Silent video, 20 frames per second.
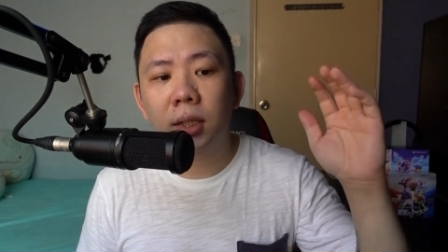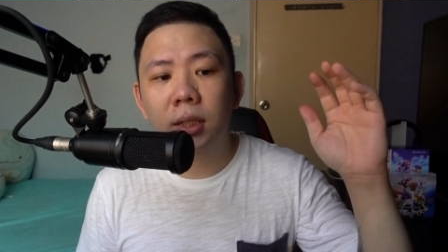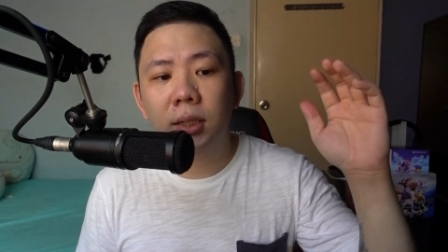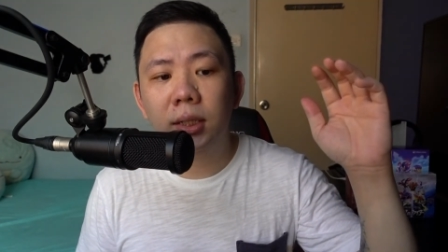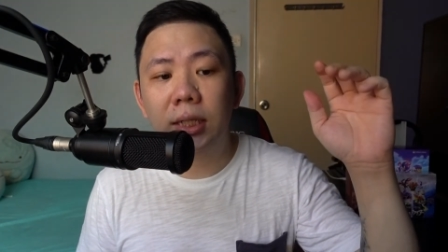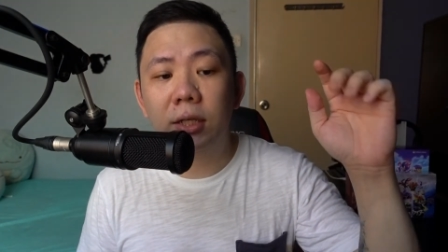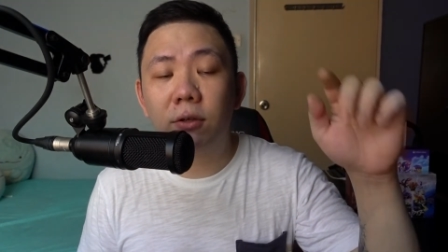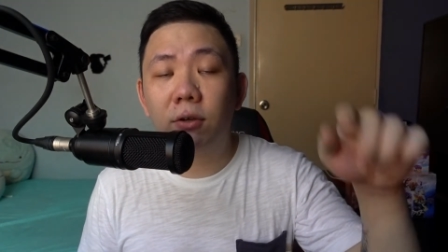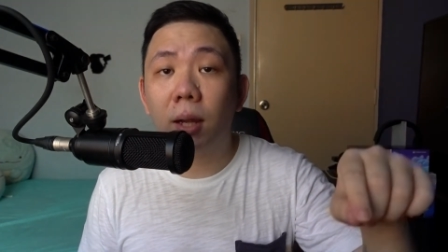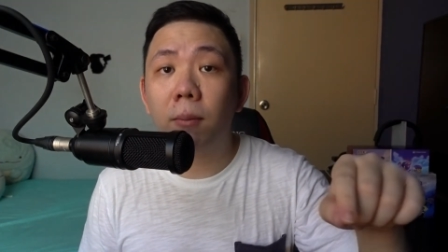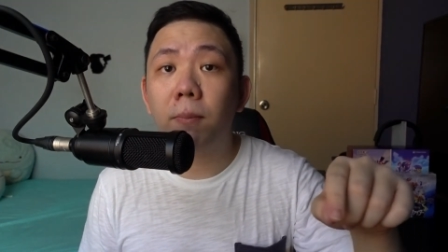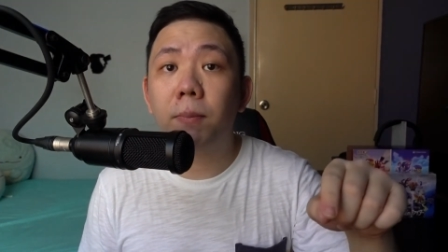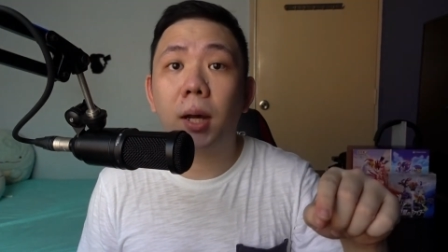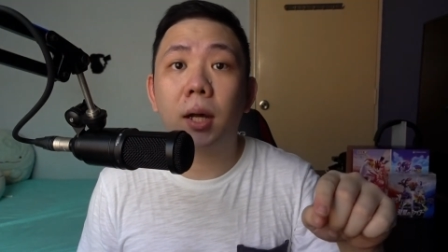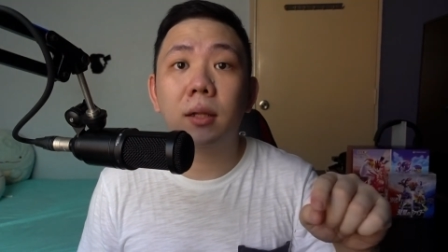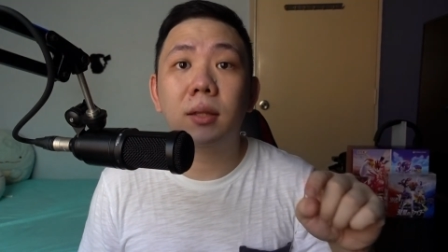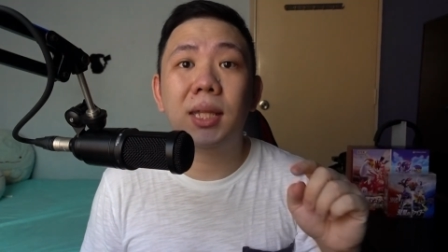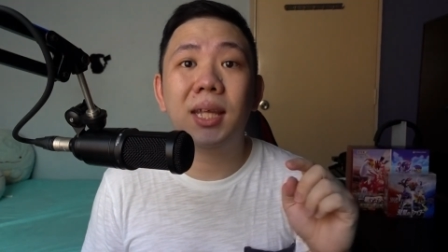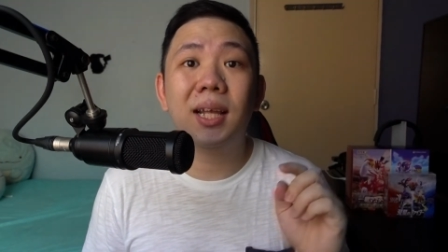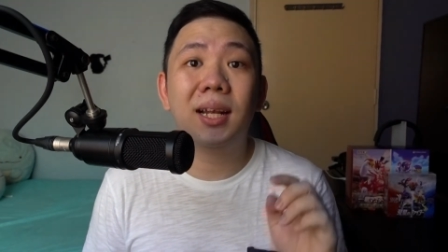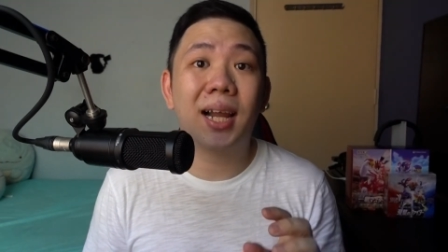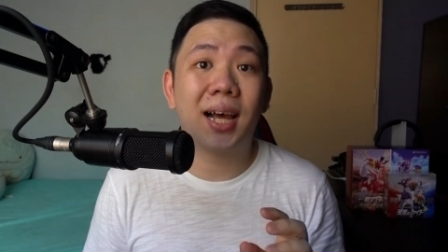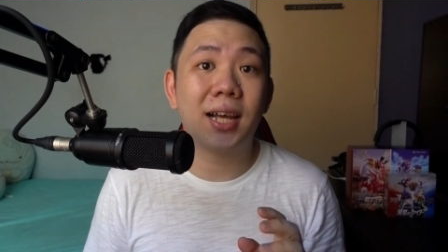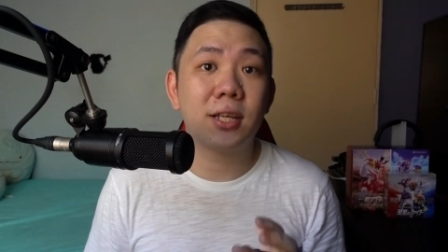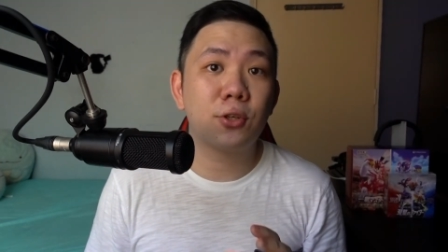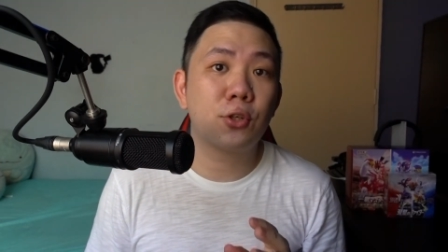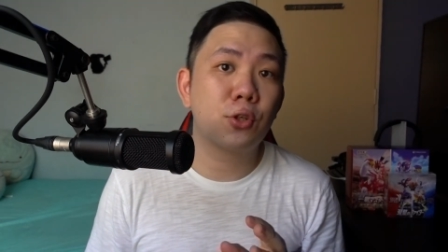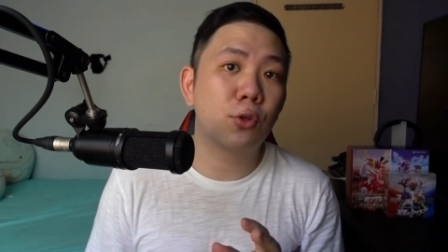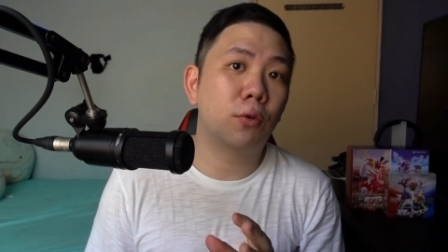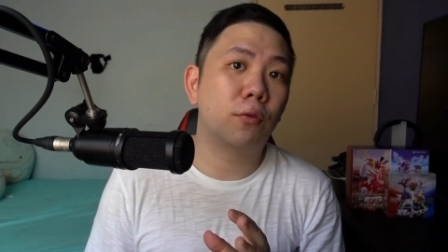The Grand Party
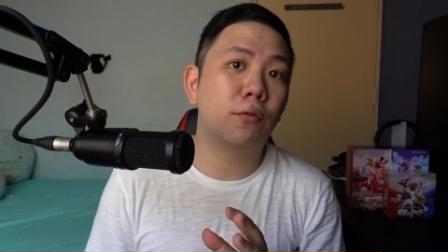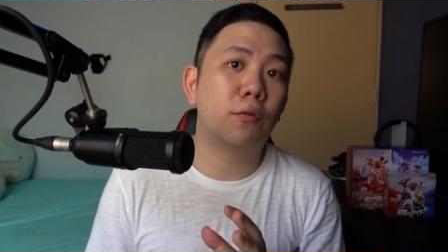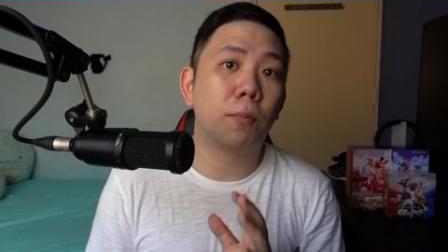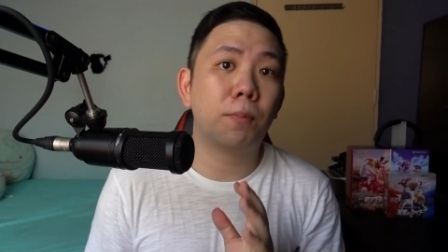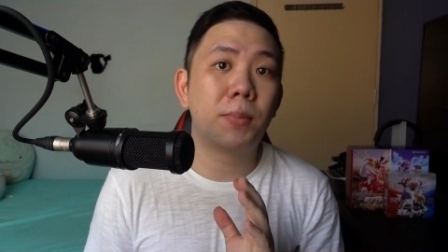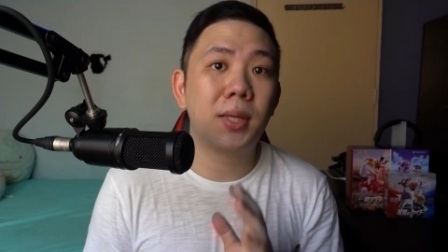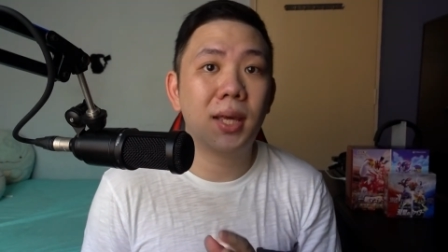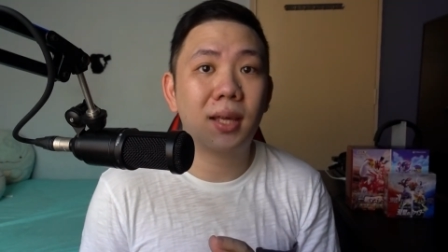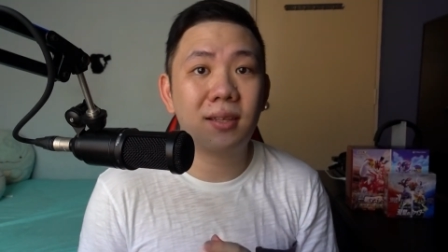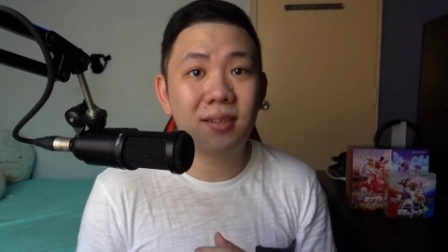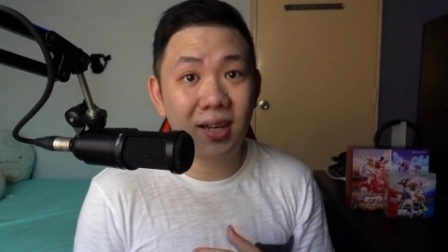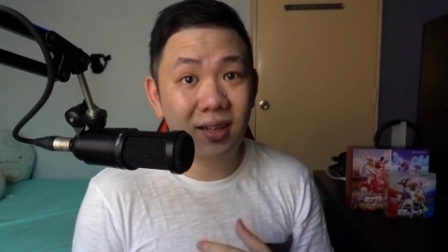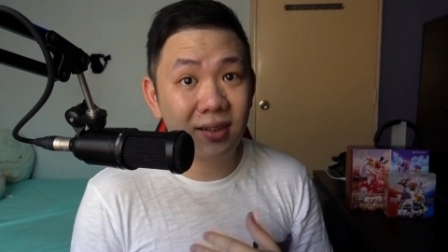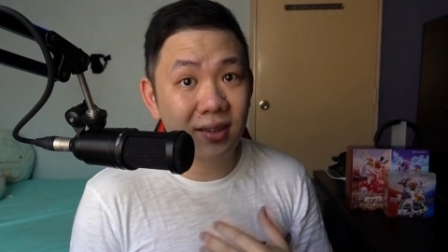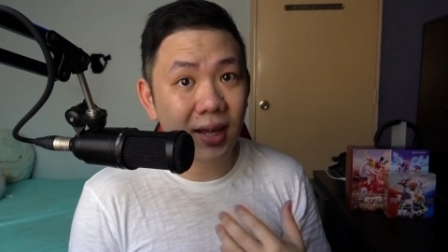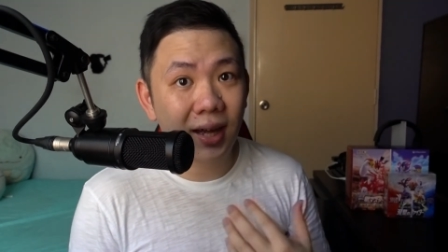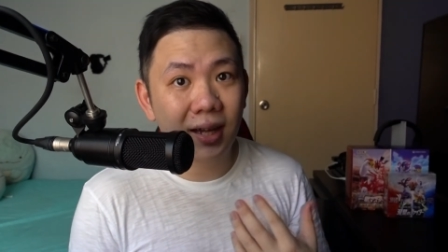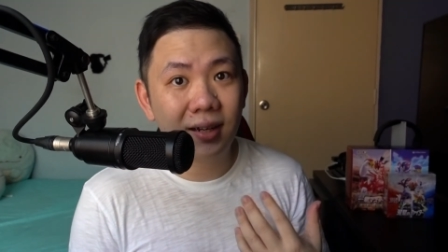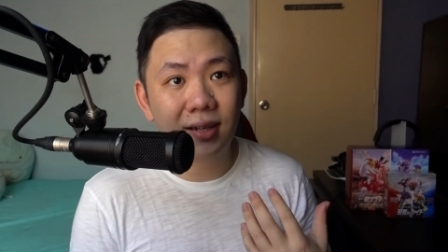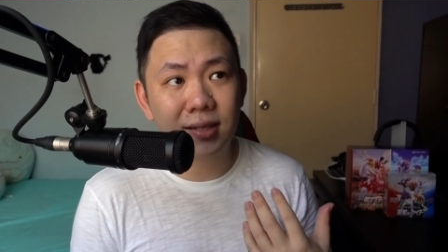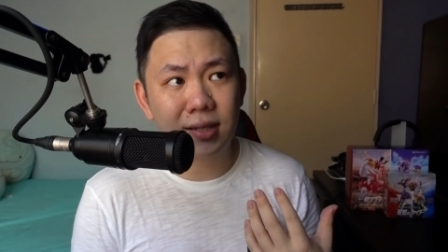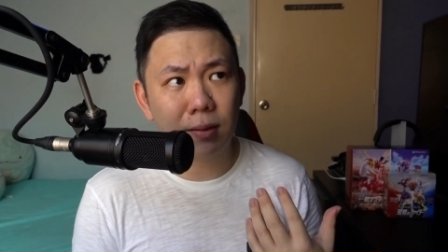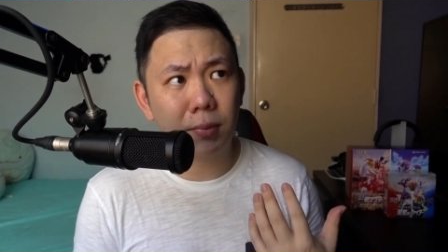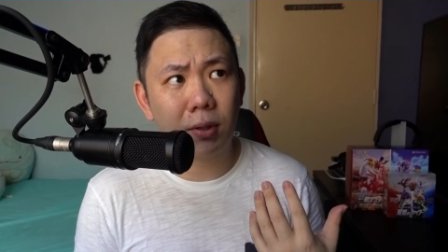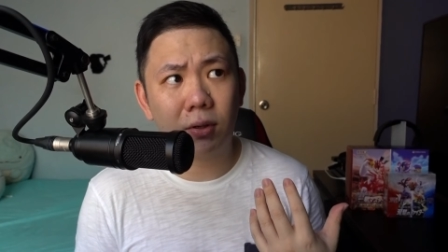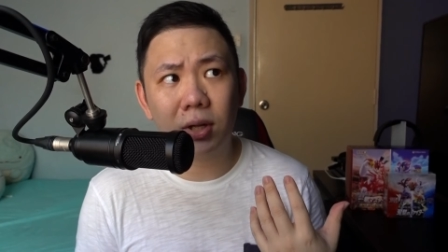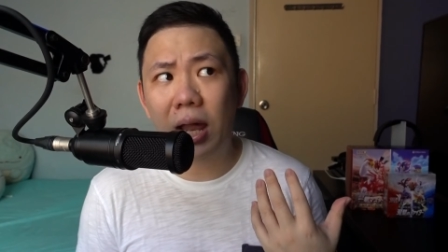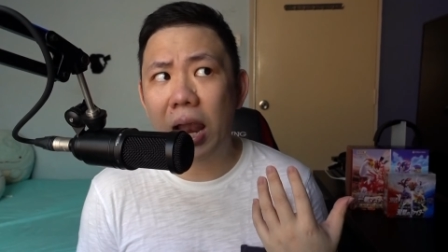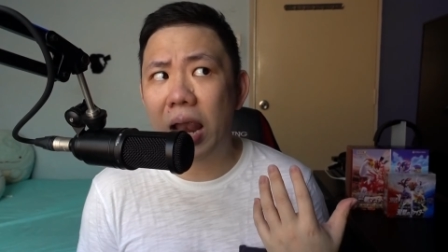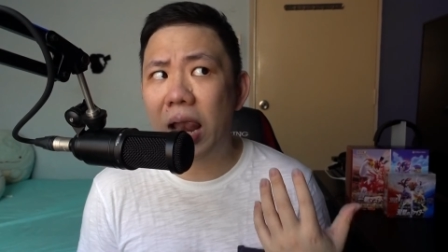last sold for PSA 10 is
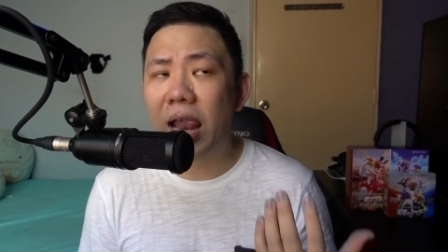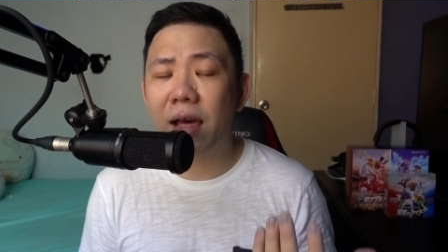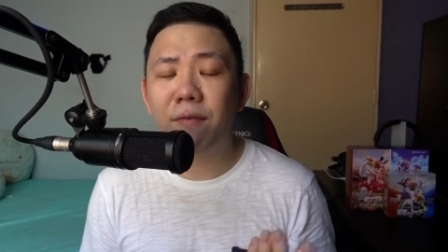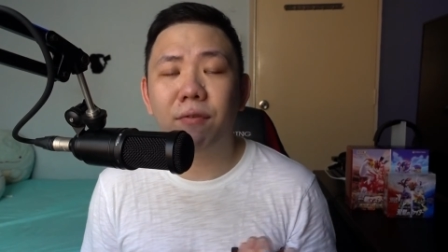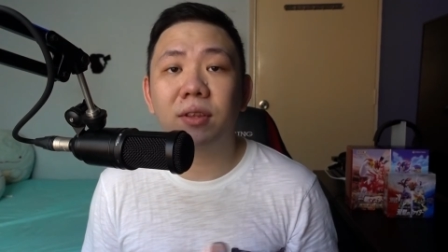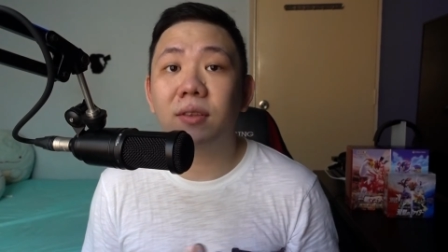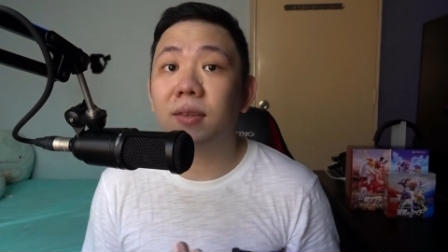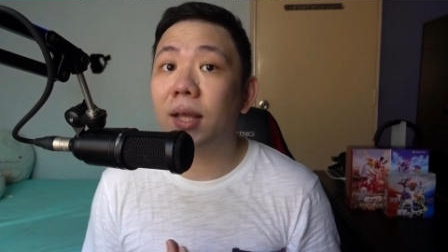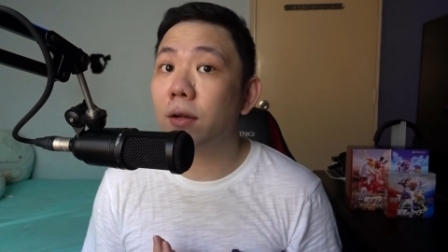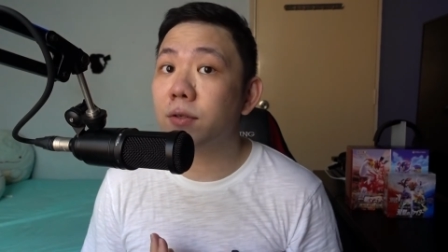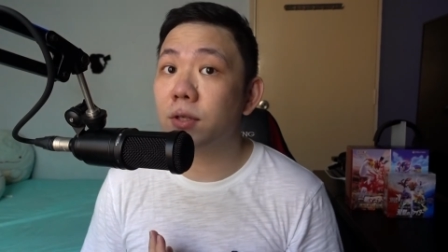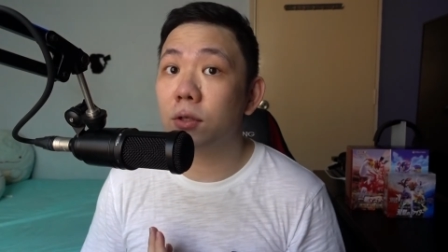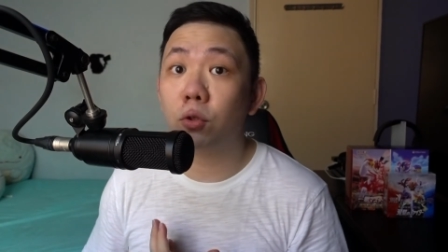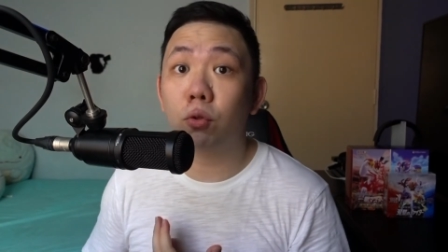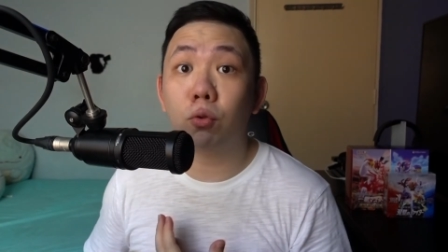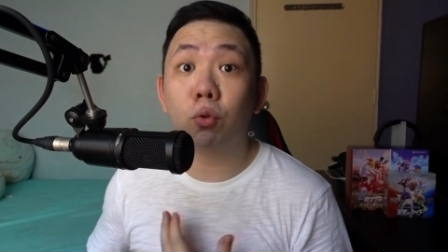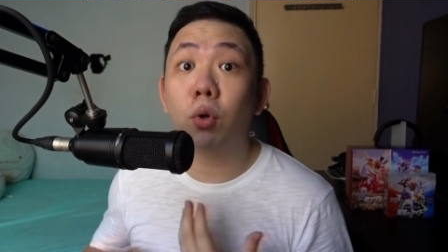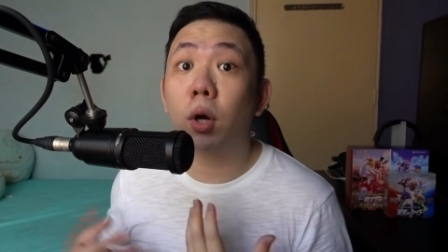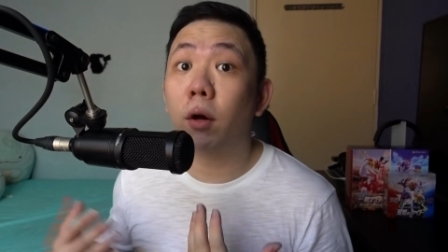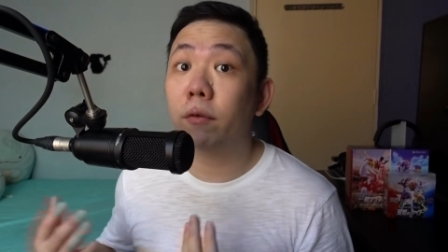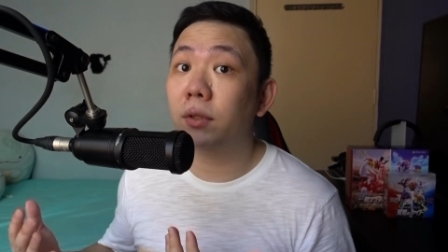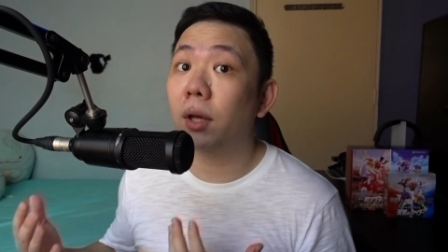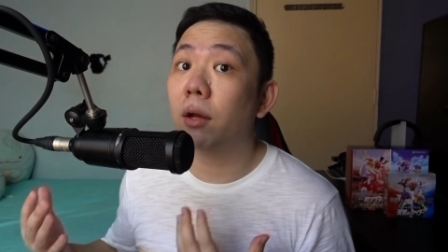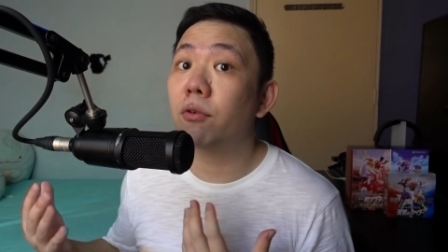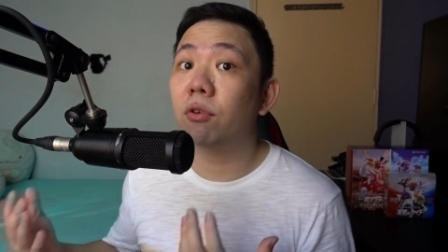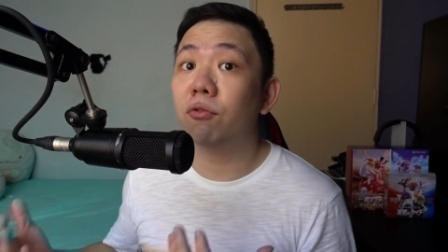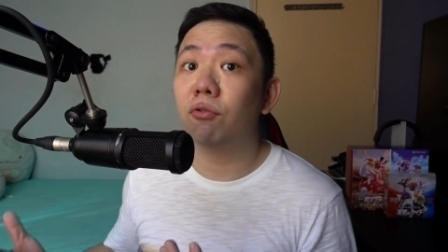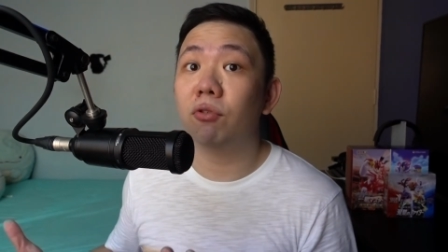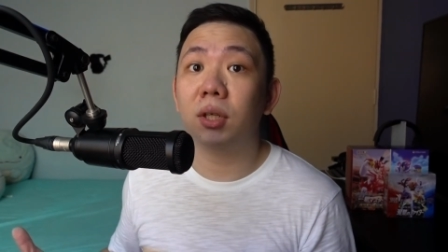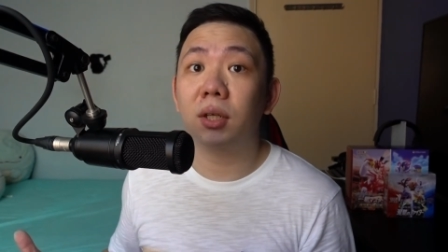about 11,000 to
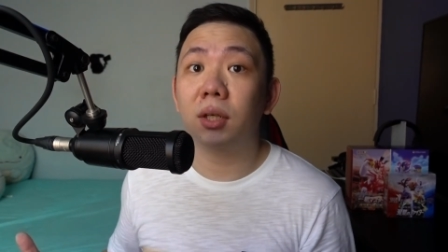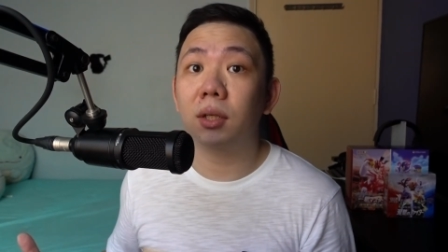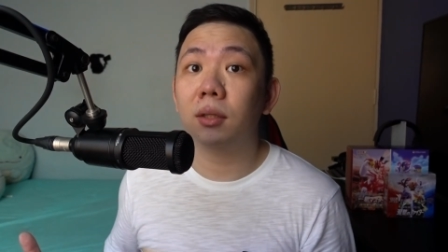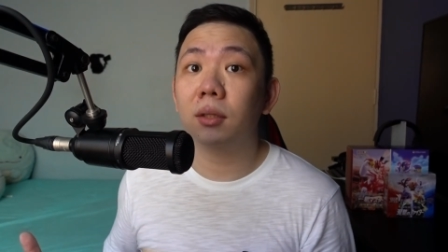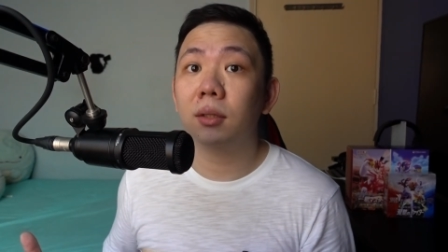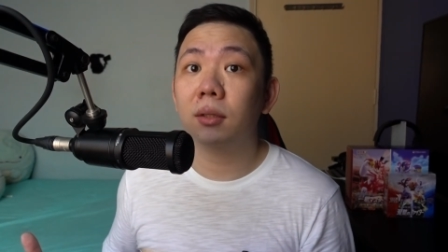12,000 ringgit,